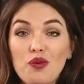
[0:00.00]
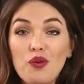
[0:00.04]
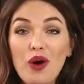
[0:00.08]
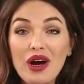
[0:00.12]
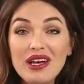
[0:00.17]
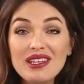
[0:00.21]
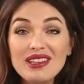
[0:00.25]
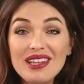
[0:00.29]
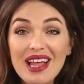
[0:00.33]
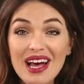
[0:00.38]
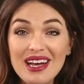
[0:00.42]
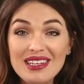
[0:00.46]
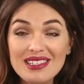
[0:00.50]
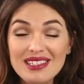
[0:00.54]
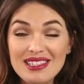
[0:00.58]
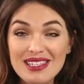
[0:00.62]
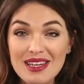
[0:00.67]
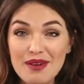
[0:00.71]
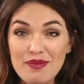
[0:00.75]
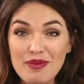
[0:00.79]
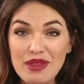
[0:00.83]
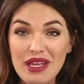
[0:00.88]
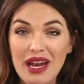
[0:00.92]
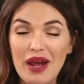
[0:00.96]
one last
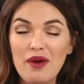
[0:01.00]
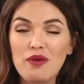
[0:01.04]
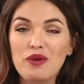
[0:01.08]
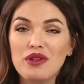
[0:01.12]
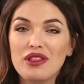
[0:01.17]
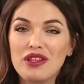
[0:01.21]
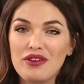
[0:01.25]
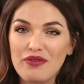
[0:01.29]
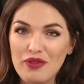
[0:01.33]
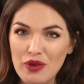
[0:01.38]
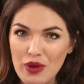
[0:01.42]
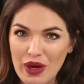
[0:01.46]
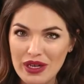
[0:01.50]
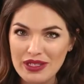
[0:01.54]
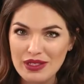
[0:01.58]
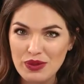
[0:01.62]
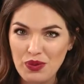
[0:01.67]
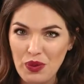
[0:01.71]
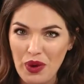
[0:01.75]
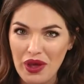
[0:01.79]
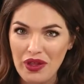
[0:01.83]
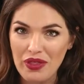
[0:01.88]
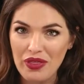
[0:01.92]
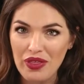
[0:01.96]
tip that I will leave you guys
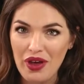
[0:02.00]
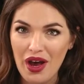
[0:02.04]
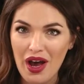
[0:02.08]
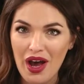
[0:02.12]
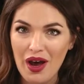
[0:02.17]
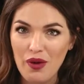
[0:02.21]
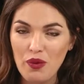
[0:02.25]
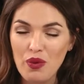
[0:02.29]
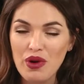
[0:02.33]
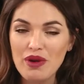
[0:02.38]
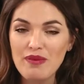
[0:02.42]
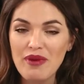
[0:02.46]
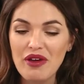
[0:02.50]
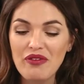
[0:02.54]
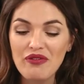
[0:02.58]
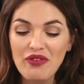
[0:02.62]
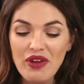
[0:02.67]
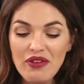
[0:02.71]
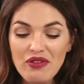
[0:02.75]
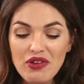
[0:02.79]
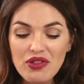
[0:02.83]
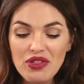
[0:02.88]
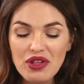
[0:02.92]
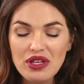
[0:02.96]
with, one of my
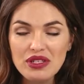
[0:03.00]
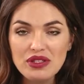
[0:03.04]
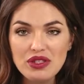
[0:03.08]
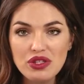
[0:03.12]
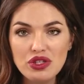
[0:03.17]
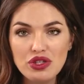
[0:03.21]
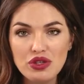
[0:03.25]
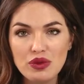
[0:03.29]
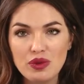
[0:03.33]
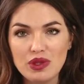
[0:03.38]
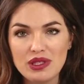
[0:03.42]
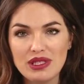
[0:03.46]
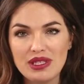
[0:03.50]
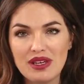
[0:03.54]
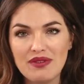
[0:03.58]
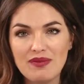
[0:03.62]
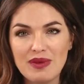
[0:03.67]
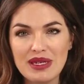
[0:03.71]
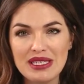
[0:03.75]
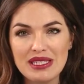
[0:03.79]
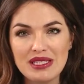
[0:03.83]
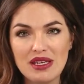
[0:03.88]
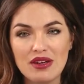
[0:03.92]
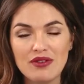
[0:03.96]
favorite things to do is give
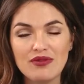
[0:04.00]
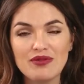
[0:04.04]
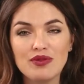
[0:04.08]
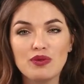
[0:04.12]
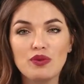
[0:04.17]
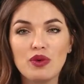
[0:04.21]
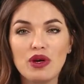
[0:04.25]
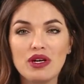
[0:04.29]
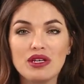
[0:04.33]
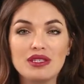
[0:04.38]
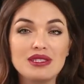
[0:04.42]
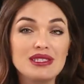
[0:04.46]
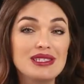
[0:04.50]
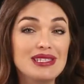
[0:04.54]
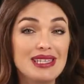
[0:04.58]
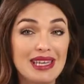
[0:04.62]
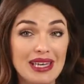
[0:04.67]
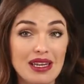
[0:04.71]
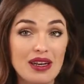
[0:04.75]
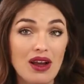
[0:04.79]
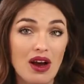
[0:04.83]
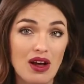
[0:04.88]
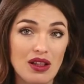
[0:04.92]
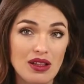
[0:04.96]
myself a
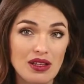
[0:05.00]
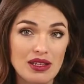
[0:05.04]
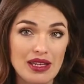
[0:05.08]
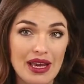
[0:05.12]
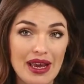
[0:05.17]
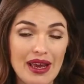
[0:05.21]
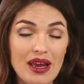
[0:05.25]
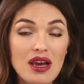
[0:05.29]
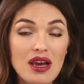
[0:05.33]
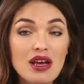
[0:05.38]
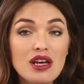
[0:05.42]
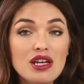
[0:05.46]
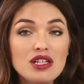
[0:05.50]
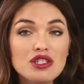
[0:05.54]
skin holiday.